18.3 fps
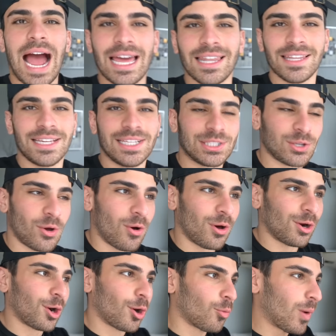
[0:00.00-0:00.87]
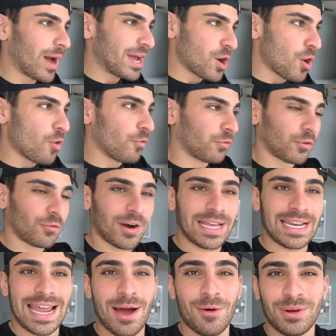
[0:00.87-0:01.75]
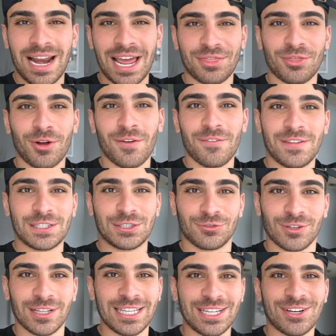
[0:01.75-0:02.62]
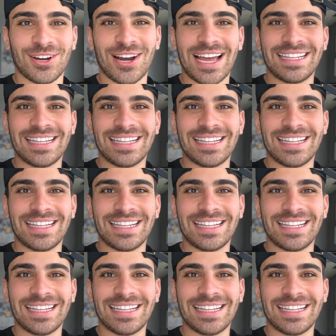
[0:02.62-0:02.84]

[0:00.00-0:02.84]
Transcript: Kyla is on her way over right now, and I thought of this really good